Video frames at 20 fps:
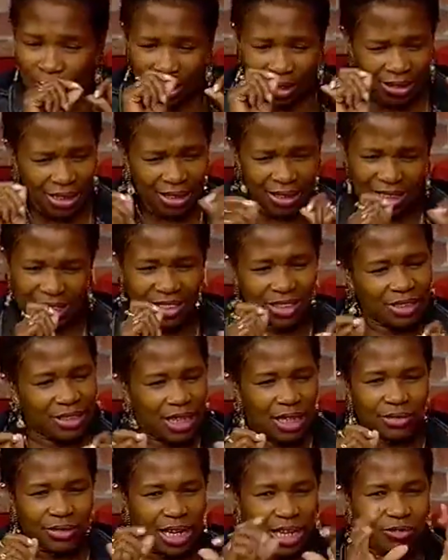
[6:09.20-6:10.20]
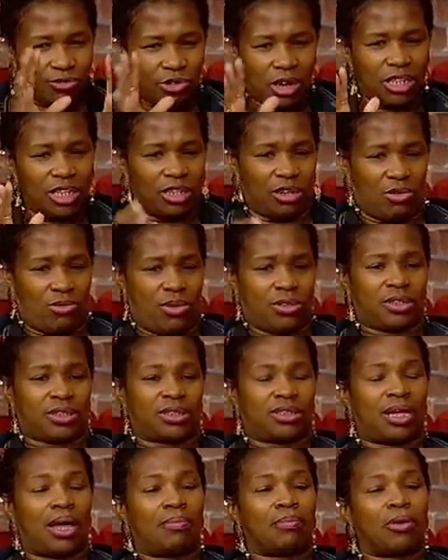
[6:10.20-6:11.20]
that they really don't want to
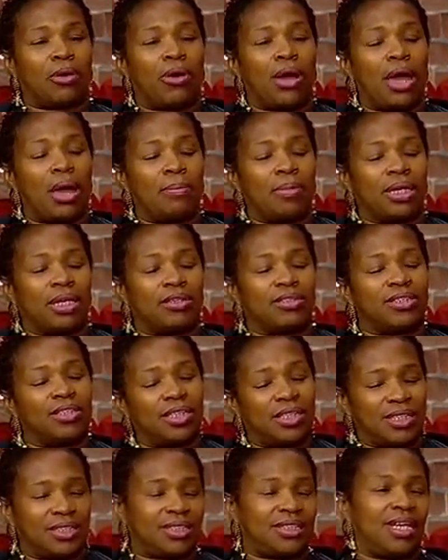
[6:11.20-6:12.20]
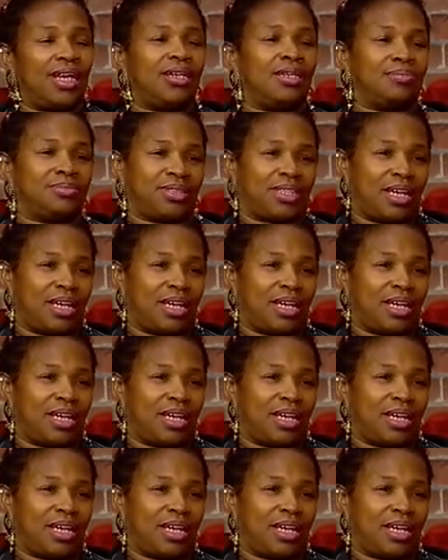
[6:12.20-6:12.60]
stop crime, because look at Salem